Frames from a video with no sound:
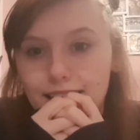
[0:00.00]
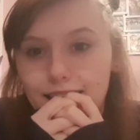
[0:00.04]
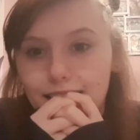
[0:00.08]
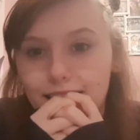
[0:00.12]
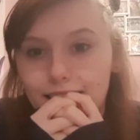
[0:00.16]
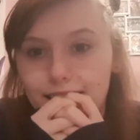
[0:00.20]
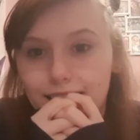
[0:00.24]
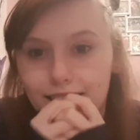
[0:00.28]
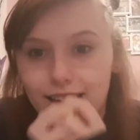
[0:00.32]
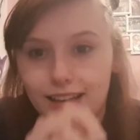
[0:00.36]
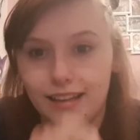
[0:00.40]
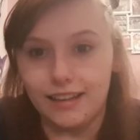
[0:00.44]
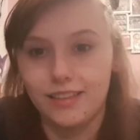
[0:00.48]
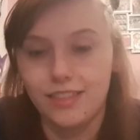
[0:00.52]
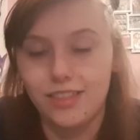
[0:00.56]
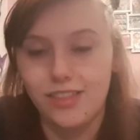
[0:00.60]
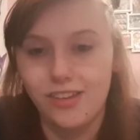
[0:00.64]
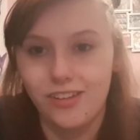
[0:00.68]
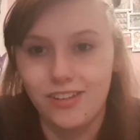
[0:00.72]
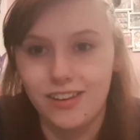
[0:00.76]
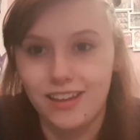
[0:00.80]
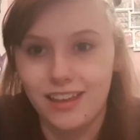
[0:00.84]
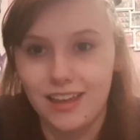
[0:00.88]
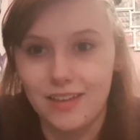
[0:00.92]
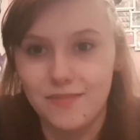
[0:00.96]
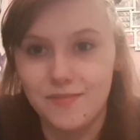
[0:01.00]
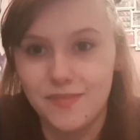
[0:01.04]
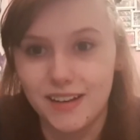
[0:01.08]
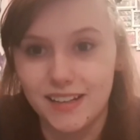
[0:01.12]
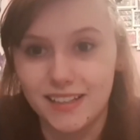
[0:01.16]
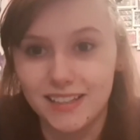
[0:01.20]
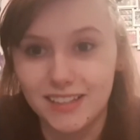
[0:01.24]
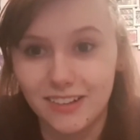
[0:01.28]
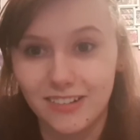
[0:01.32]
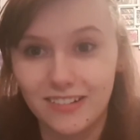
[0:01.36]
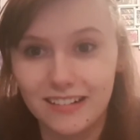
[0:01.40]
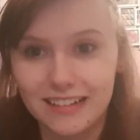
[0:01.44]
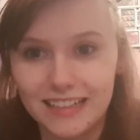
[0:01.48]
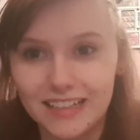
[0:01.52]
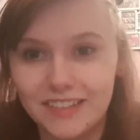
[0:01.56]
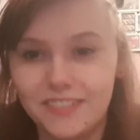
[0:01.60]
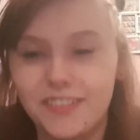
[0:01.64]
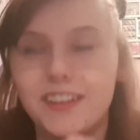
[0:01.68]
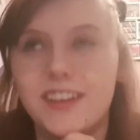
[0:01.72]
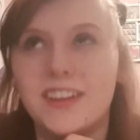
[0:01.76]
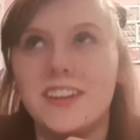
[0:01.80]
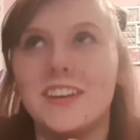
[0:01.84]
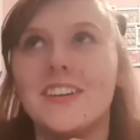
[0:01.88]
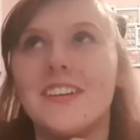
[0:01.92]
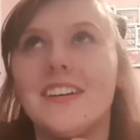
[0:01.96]
it's like 38 minutes long, this
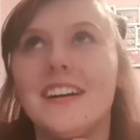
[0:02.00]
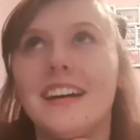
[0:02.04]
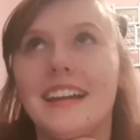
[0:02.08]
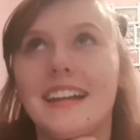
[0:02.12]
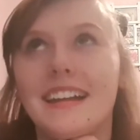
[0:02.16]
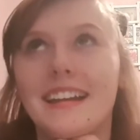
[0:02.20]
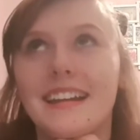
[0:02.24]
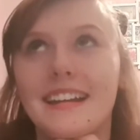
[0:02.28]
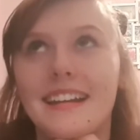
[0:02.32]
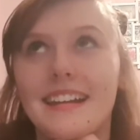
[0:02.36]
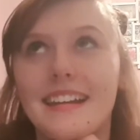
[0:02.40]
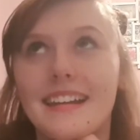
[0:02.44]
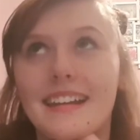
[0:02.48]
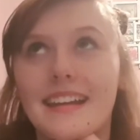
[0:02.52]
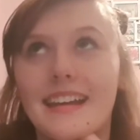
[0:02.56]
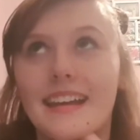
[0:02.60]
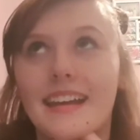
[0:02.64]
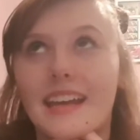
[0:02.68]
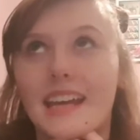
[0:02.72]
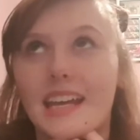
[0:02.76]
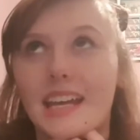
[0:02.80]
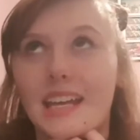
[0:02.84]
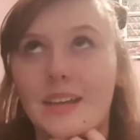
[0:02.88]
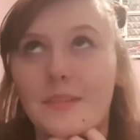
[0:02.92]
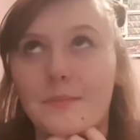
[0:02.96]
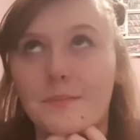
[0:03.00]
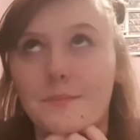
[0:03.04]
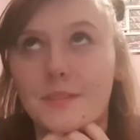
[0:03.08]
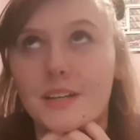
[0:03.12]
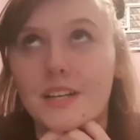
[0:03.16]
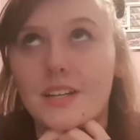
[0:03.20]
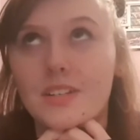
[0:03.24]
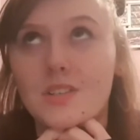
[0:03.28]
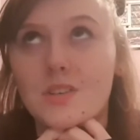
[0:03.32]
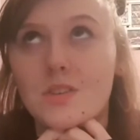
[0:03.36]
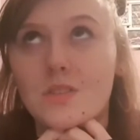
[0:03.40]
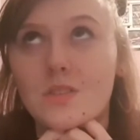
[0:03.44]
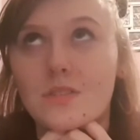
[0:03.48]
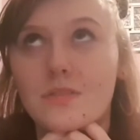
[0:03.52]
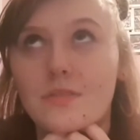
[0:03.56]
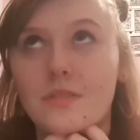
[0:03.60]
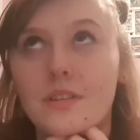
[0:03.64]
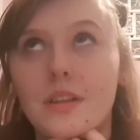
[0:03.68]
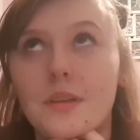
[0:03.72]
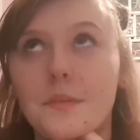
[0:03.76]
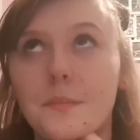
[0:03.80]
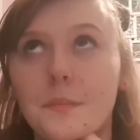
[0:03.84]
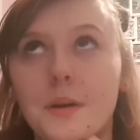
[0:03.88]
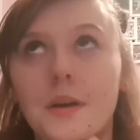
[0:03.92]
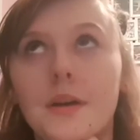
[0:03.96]
video, and I'm actually going to
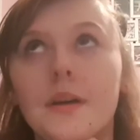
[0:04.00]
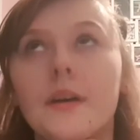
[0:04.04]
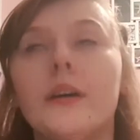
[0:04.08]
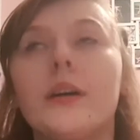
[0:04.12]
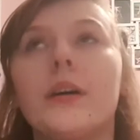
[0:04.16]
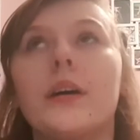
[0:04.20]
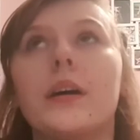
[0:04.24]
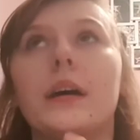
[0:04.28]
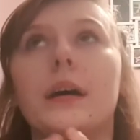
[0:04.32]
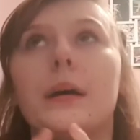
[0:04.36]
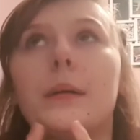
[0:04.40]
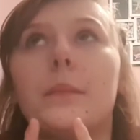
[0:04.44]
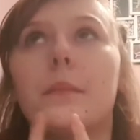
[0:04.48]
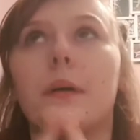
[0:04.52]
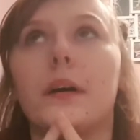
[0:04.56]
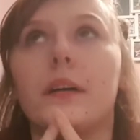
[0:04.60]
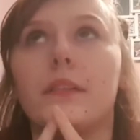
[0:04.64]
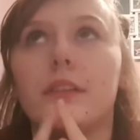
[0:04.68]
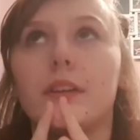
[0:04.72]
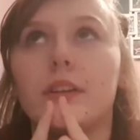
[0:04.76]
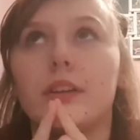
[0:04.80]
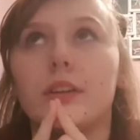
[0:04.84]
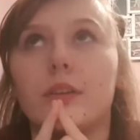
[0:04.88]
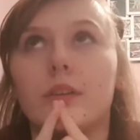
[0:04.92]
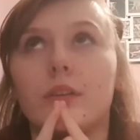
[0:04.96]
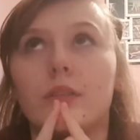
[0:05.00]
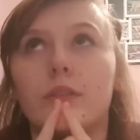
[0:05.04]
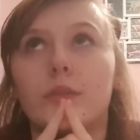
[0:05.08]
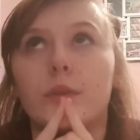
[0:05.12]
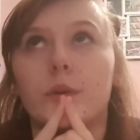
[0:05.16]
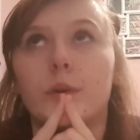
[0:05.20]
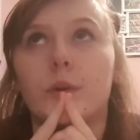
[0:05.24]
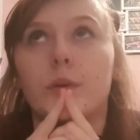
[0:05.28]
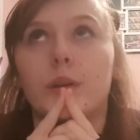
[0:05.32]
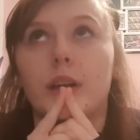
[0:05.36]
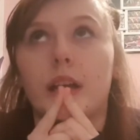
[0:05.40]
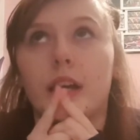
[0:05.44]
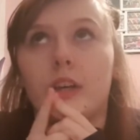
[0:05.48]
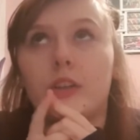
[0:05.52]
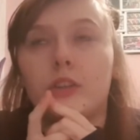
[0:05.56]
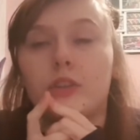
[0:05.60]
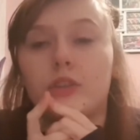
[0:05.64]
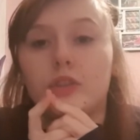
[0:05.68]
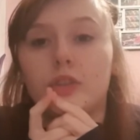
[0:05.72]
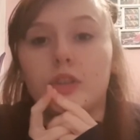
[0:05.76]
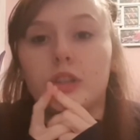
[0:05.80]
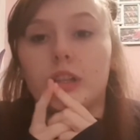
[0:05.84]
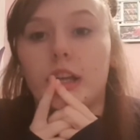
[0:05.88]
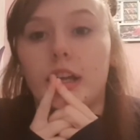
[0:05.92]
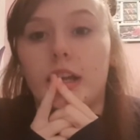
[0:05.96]
film my video for next
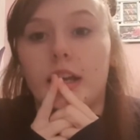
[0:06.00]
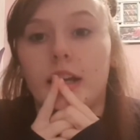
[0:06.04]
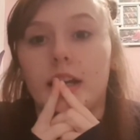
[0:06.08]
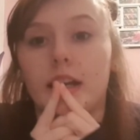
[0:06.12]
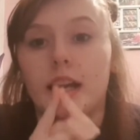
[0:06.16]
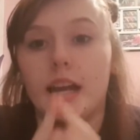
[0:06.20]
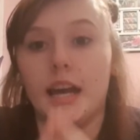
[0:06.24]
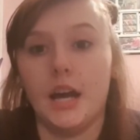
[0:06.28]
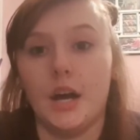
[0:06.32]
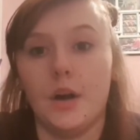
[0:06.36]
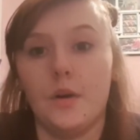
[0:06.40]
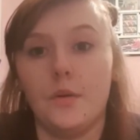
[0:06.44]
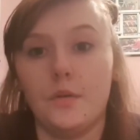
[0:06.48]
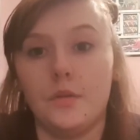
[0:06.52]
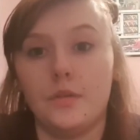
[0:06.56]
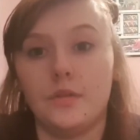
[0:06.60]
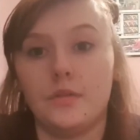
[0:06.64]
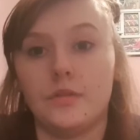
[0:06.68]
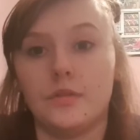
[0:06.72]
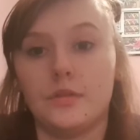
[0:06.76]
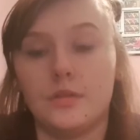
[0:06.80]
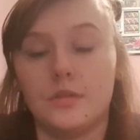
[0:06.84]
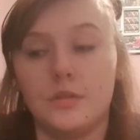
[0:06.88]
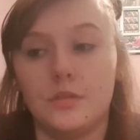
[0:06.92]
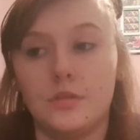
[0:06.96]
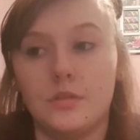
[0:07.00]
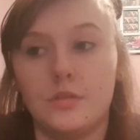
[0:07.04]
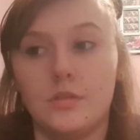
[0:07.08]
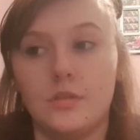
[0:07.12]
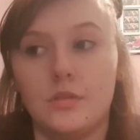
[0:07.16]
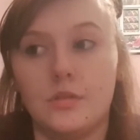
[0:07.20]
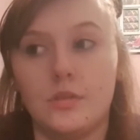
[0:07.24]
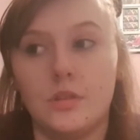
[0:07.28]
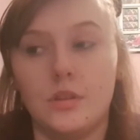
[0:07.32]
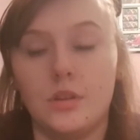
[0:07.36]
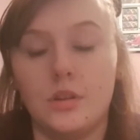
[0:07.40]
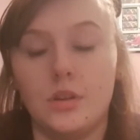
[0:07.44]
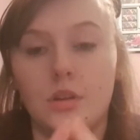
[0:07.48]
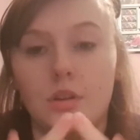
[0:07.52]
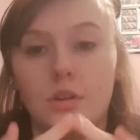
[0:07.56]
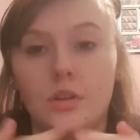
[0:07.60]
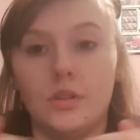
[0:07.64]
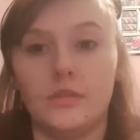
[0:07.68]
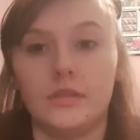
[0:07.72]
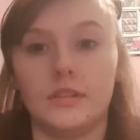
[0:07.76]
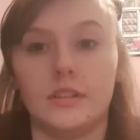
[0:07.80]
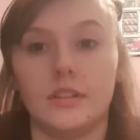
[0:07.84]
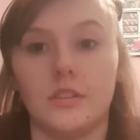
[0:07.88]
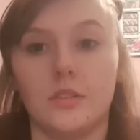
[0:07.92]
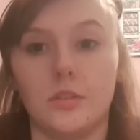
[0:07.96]
Tuesday now.
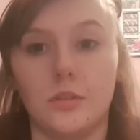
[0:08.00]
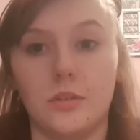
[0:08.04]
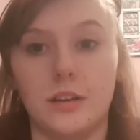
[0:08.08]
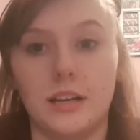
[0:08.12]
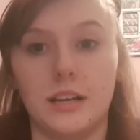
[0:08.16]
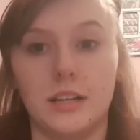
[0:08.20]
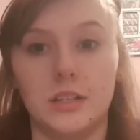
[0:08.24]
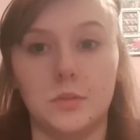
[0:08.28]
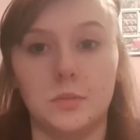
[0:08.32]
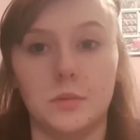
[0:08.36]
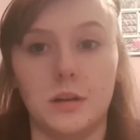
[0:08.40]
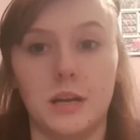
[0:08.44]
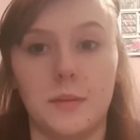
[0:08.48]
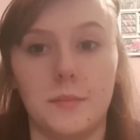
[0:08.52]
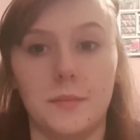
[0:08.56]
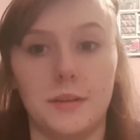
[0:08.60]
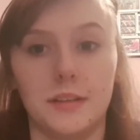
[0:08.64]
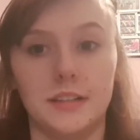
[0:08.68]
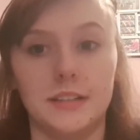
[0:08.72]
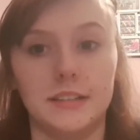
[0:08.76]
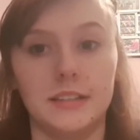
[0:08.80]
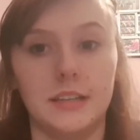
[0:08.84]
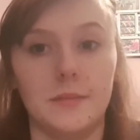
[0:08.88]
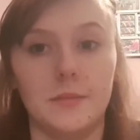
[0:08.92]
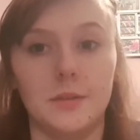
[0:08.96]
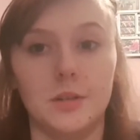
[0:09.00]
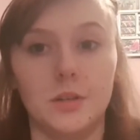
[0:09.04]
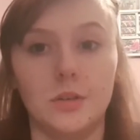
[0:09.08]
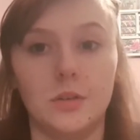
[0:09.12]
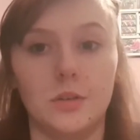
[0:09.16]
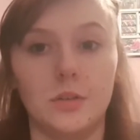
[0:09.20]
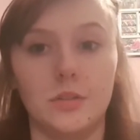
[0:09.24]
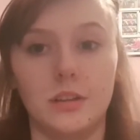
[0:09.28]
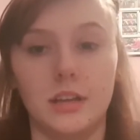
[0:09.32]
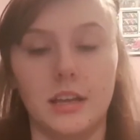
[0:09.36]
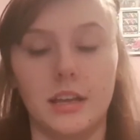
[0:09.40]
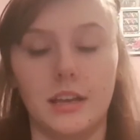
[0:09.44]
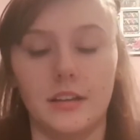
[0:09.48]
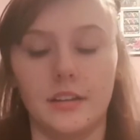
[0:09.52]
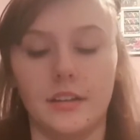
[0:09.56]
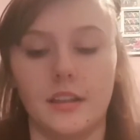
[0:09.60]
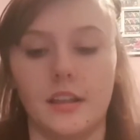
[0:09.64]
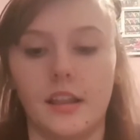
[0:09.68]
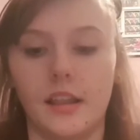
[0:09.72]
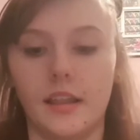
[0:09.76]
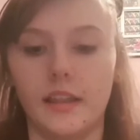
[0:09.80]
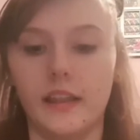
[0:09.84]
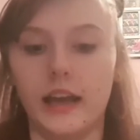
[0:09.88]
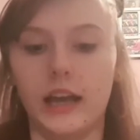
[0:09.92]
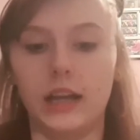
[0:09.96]
So that's why I'm in the same clothes and
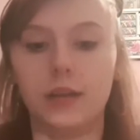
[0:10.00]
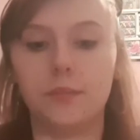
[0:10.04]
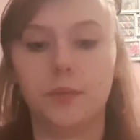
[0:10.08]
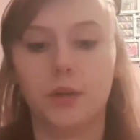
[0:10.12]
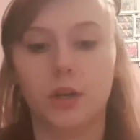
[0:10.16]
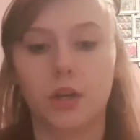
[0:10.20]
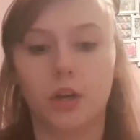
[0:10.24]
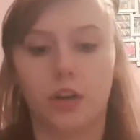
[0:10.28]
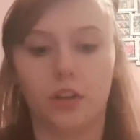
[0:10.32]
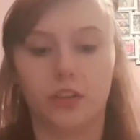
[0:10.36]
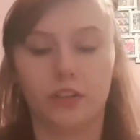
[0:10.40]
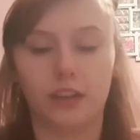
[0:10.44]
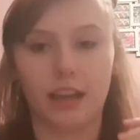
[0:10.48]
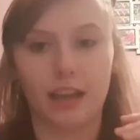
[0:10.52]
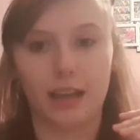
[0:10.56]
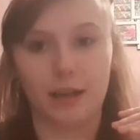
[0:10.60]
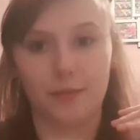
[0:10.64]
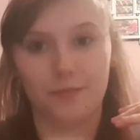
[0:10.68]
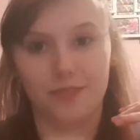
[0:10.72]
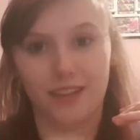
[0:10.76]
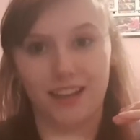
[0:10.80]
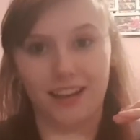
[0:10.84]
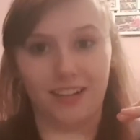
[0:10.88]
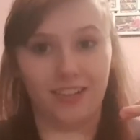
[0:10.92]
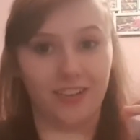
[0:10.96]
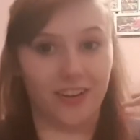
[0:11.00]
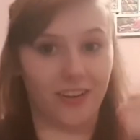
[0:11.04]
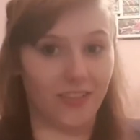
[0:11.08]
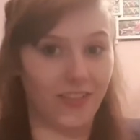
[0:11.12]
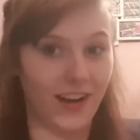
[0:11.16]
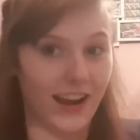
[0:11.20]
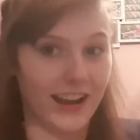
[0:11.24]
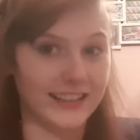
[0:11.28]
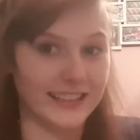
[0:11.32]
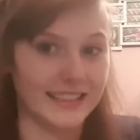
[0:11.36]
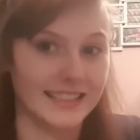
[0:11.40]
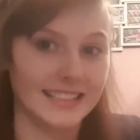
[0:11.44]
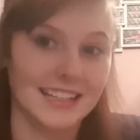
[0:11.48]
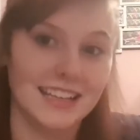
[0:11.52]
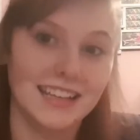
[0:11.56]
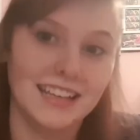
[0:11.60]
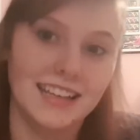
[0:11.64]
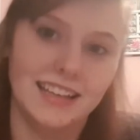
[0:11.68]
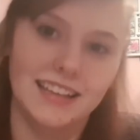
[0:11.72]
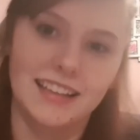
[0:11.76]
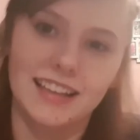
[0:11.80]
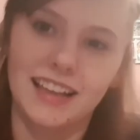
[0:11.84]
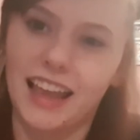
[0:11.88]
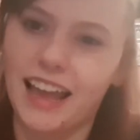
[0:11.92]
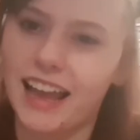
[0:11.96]
things like that, because I'm like on a rant,
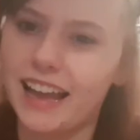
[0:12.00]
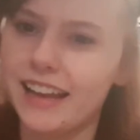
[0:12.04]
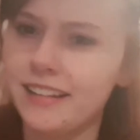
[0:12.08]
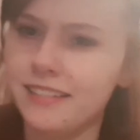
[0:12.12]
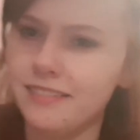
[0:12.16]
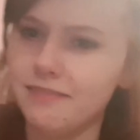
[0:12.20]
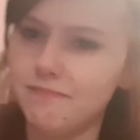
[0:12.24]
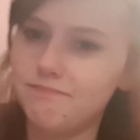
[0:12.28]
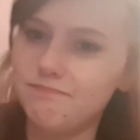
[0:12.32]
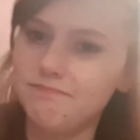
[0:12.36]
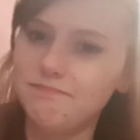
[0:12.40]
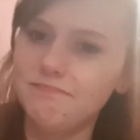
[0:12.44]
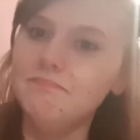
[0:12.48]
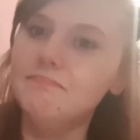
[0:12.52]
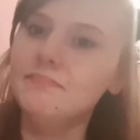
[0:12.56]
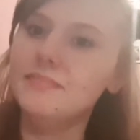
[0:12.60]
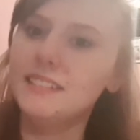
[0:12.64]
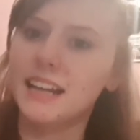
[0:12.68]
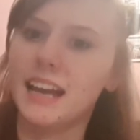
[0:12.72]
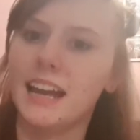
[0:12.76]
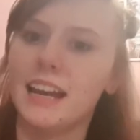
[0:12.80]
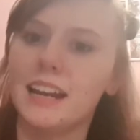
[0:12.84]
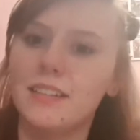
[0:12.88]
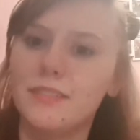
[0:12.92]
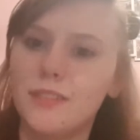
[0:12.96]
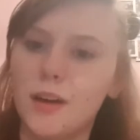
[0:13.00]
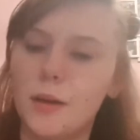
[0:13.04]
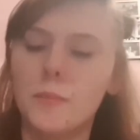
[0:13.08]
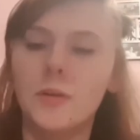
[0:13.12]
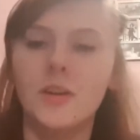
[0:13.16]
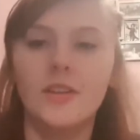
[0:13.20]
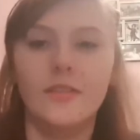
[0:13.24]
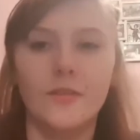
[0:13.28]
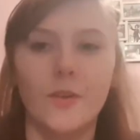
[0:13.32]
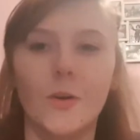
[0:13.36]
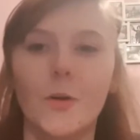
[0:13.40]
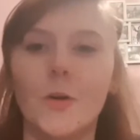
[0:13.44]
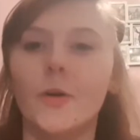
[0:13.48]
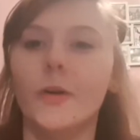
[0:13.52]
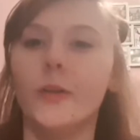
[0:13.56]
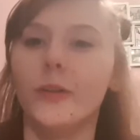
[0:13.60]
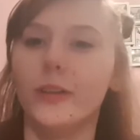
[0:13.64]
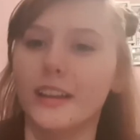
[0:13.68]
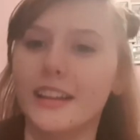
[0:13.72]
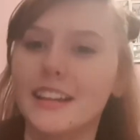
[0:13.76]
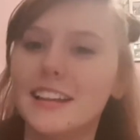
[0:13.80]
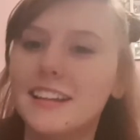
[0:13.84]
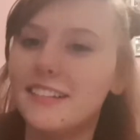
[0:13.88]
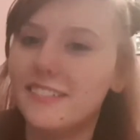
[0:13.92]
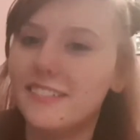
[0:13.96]
kind of, I'm on a roll